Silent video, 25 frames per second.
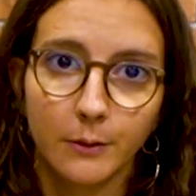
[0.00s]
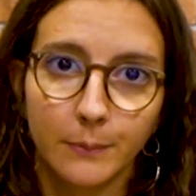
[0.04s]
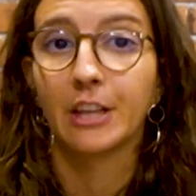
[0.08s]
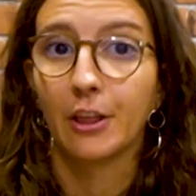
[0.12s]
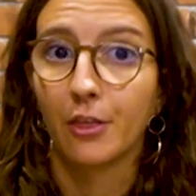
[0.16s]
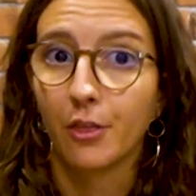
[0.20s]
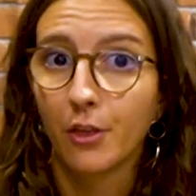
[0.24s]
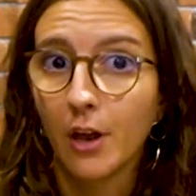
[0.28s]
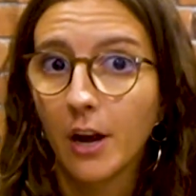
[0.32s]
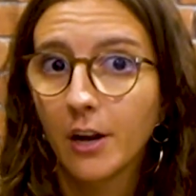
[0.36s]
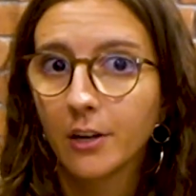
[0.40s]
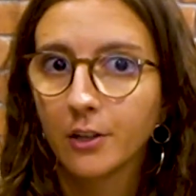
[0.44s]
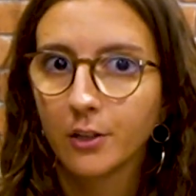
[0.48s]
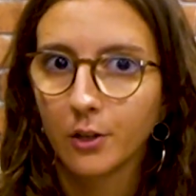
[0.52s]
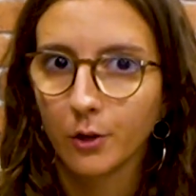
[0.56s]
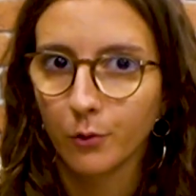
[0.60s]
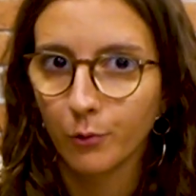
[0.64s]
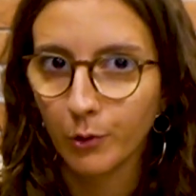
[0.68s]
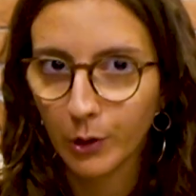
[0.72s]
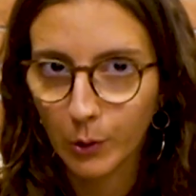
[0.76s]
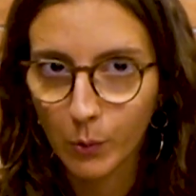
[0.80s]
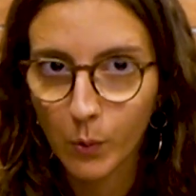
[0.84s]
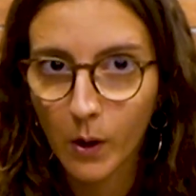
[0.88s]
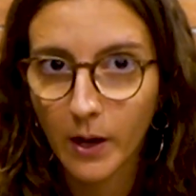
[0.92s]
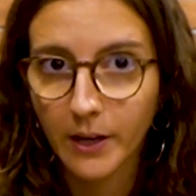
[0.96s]
The third
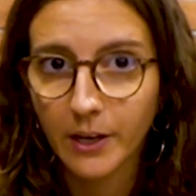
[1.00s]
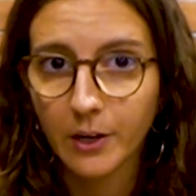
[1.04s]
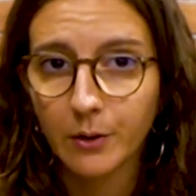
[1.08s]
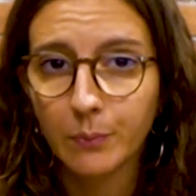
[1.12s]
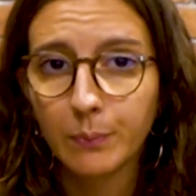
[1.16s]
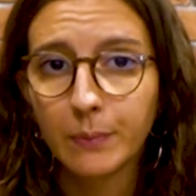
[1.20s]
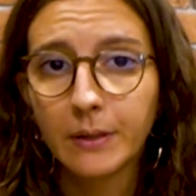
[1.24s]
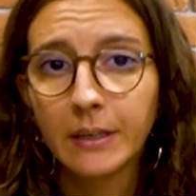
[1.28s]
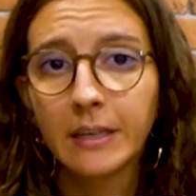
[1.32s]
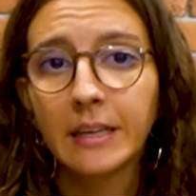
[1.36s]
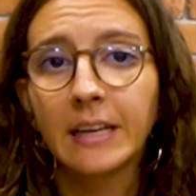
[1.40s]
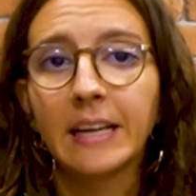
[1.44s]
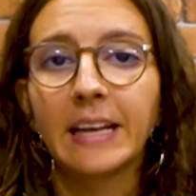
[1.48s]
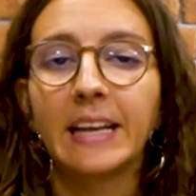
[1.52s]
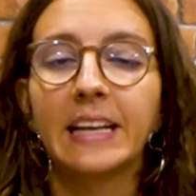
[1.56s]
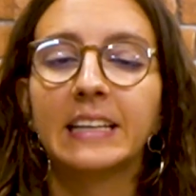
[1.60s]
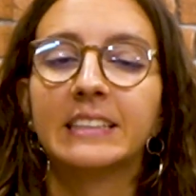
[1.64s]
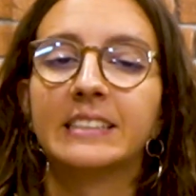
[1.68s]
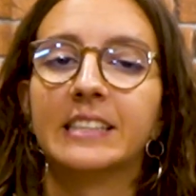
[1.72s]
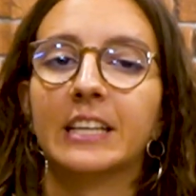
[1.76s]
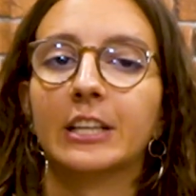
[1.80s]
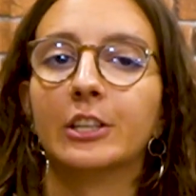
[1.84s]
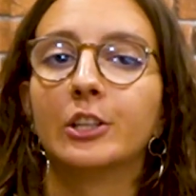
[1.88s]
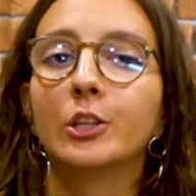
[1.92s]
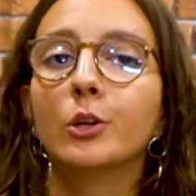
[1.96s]
requirement
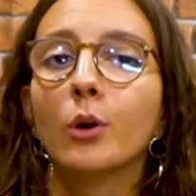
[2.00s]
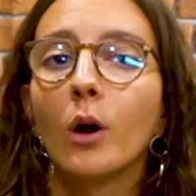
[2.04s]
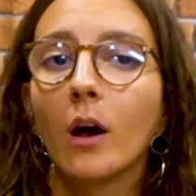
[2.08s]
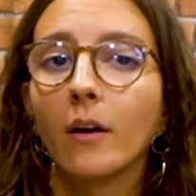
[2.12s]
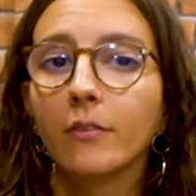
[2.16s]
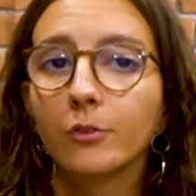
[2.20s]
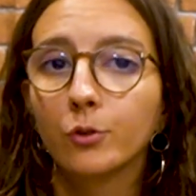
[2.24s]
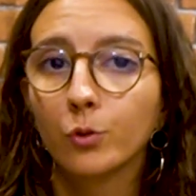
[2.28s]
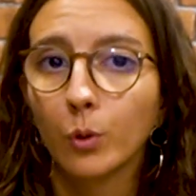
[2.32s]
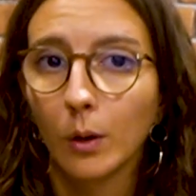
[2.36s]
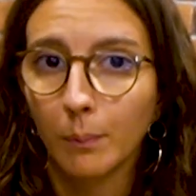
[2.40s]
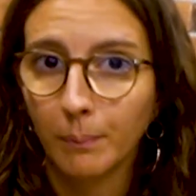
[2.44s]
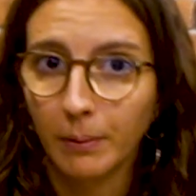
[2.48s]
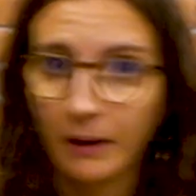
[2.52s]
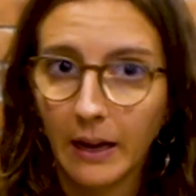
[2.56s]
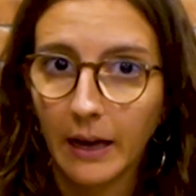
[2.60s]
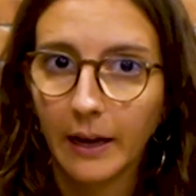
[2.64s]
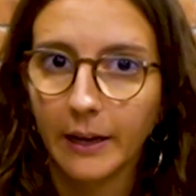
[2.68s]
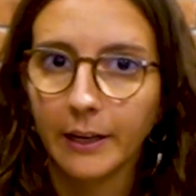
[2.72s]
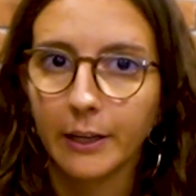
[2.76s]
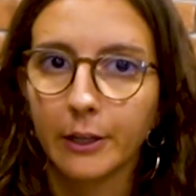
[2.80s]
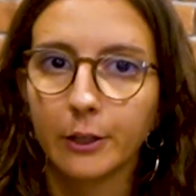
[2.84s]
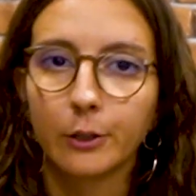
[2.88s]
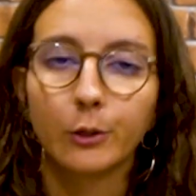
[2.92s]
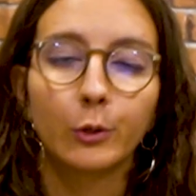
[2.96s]
is that you have to
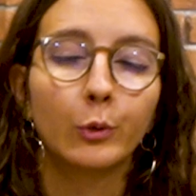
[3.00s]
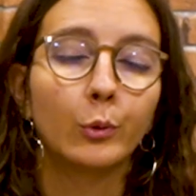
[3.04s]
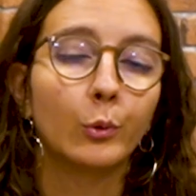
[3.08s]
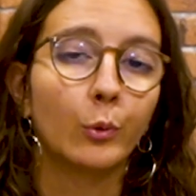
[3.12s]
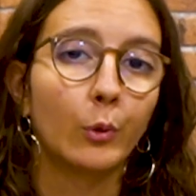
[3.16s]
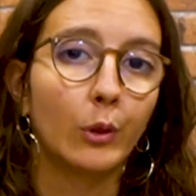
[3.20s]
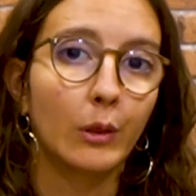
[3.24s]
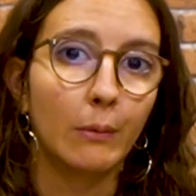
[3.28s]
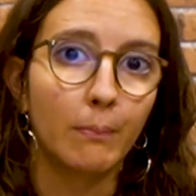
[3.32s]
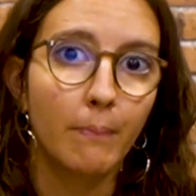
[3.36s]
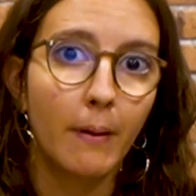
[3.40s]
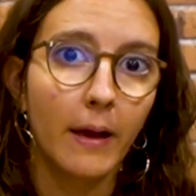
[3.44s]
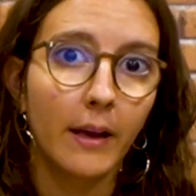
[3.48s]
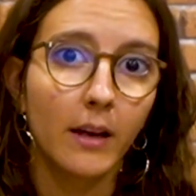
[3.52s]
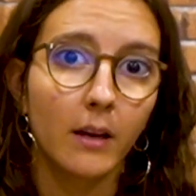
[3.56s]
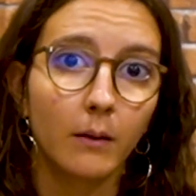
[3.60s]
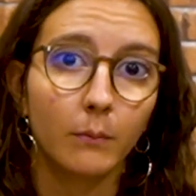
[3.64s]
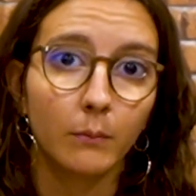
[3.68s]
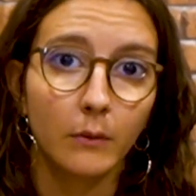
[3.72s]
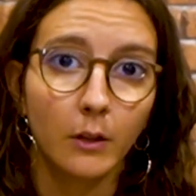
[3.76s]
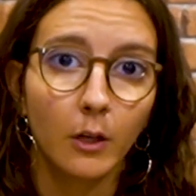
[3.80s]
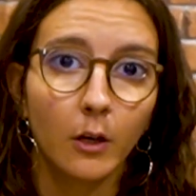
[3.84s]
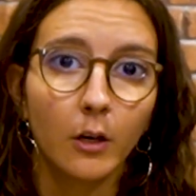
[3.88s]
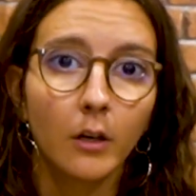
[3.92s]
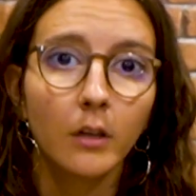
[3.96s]
apply to the
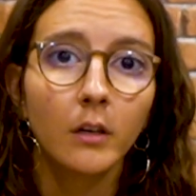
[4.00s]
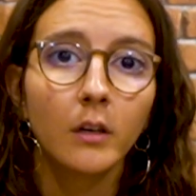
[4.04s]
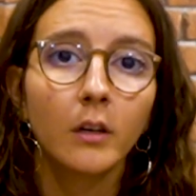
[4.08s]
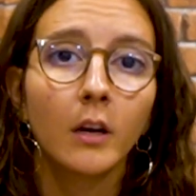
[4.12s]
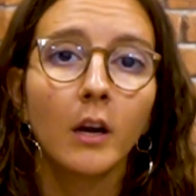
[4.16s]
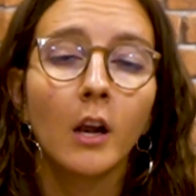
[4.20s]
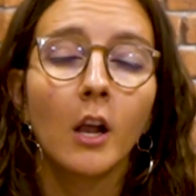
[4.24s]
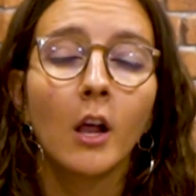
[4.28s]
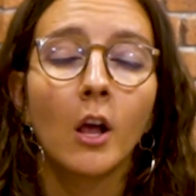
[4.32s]
Beckham law